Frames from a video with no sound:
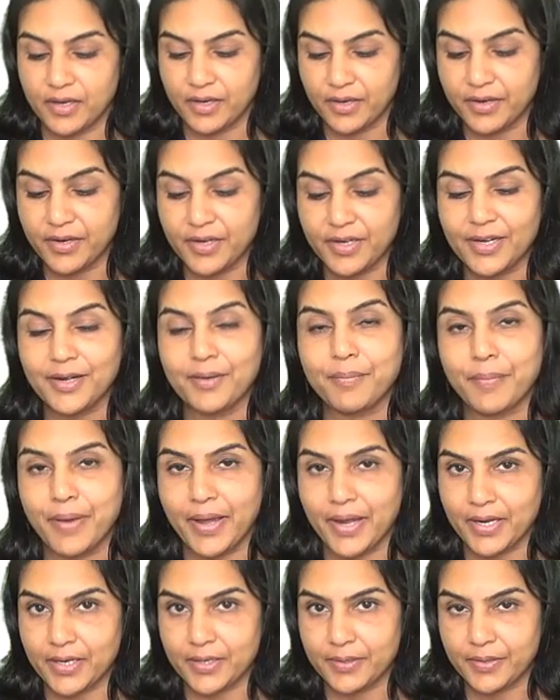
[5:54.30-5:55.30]
written
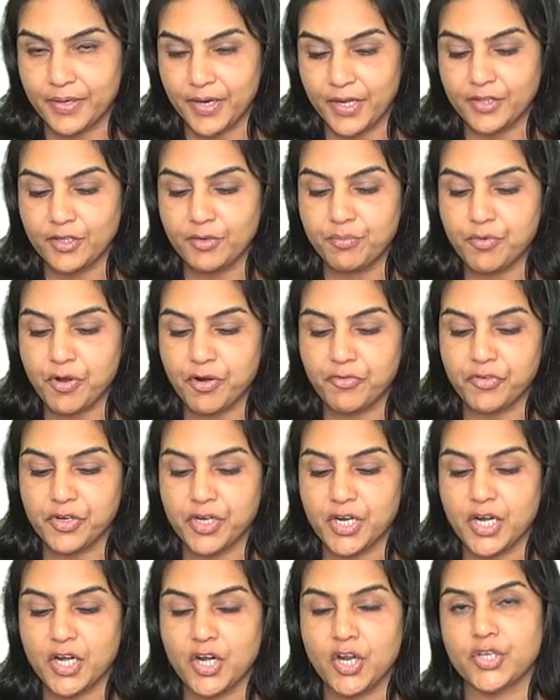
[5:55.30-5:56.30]
back. Rather, profit
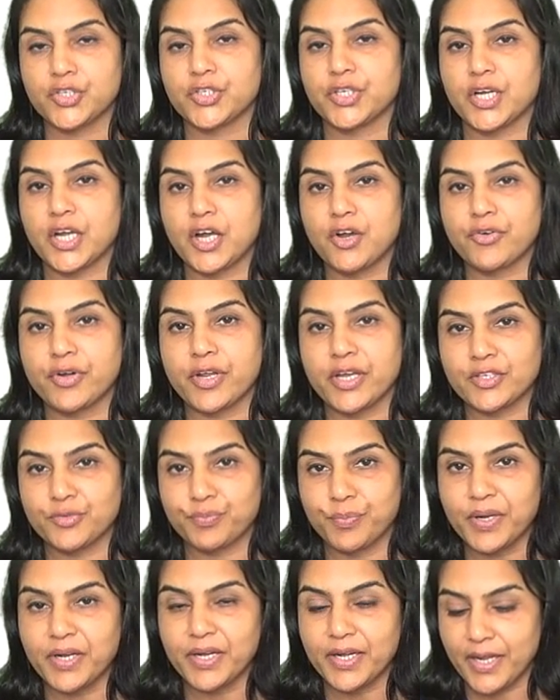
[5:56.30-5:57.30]
and loss account has
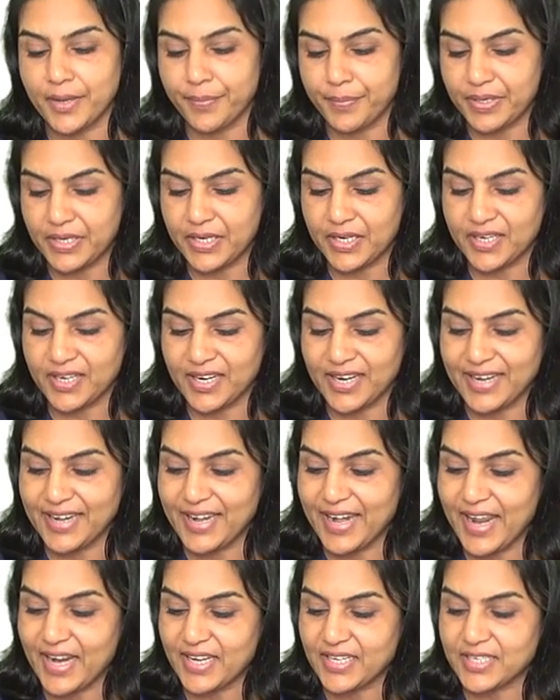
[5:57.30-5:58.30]
been debited.
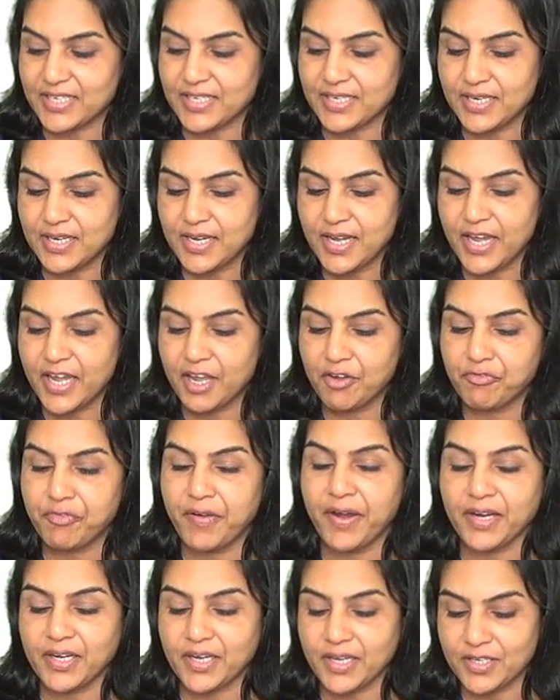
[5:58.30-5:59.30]
Net
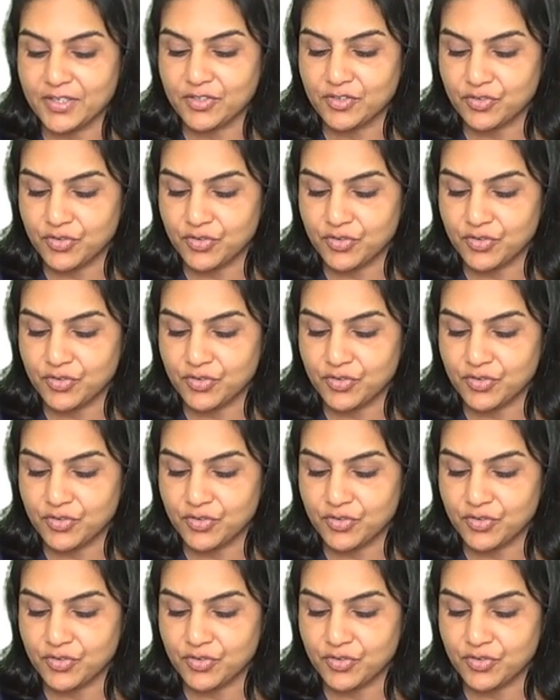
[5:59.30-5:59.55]
effect is